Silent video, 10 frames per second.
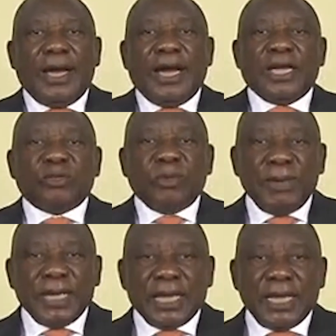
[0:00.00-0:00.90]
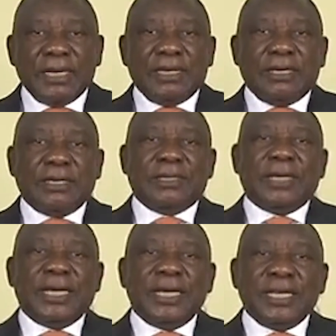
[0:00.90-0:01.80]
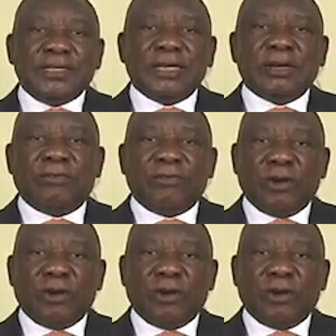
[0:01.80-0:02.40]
As we begin the easing of